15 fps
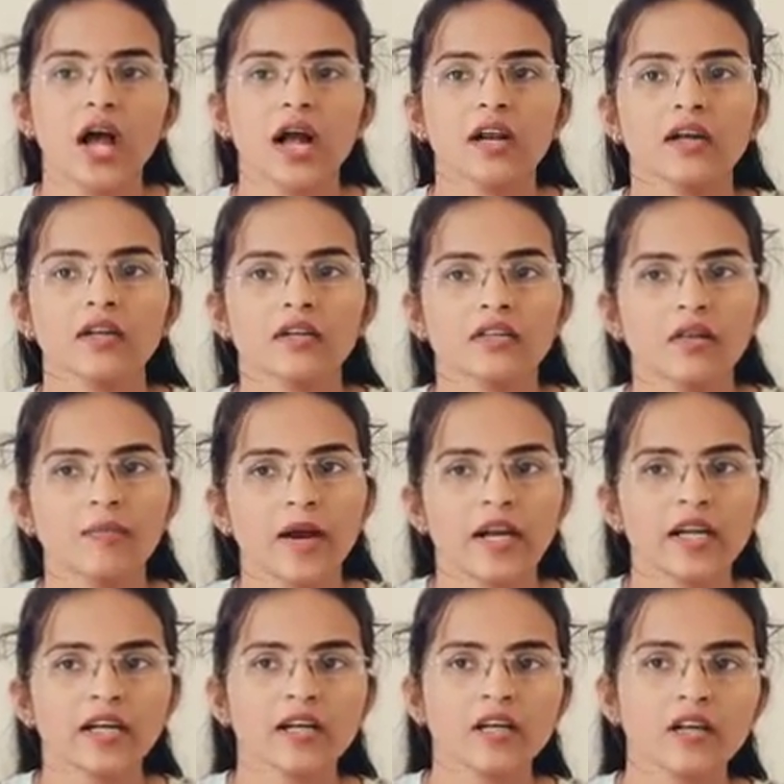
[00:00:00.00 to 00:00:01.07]
and the
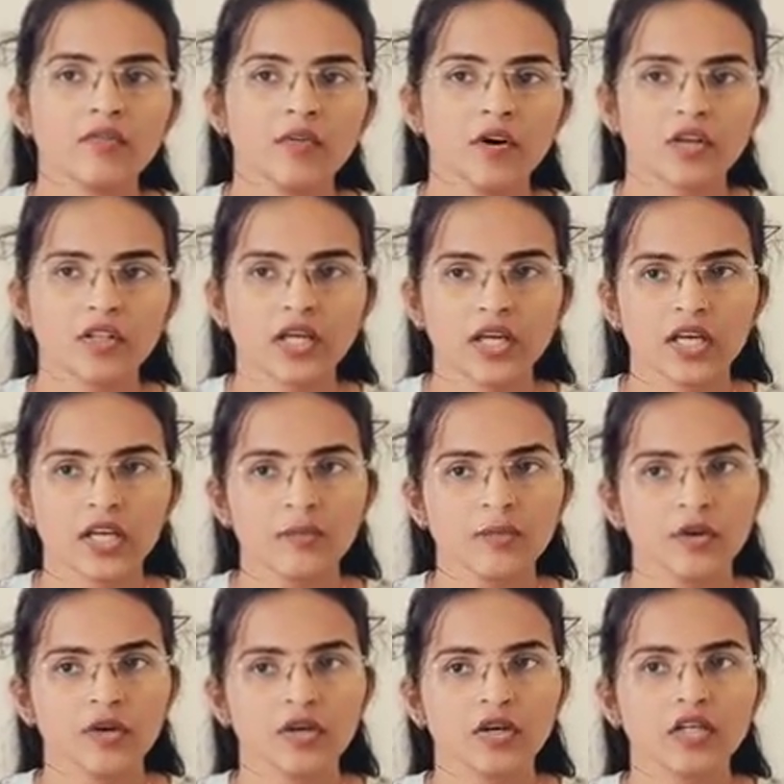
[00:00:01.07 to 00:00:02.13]
mandatory for the any
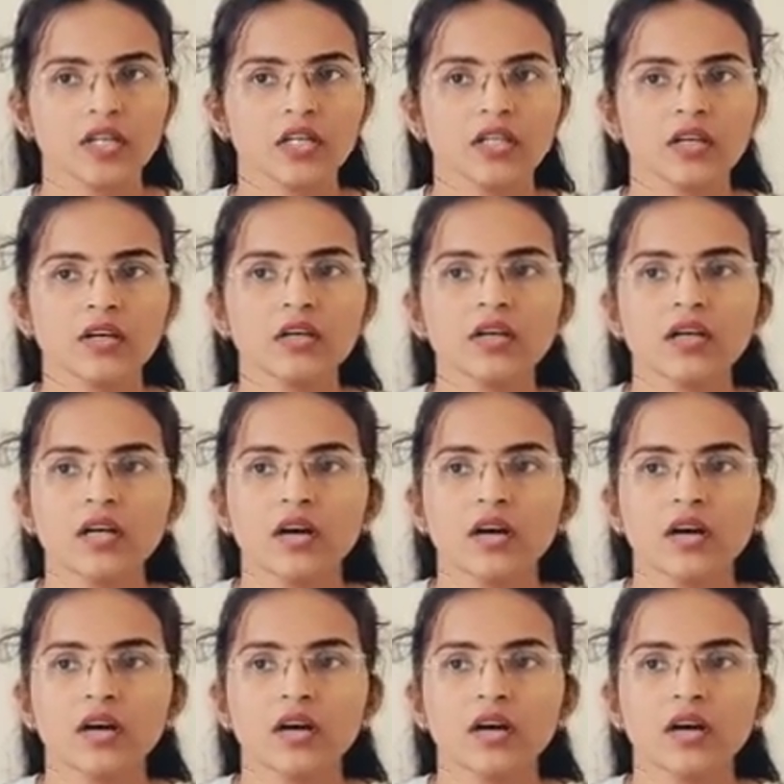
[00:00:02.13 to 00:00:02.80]
product in the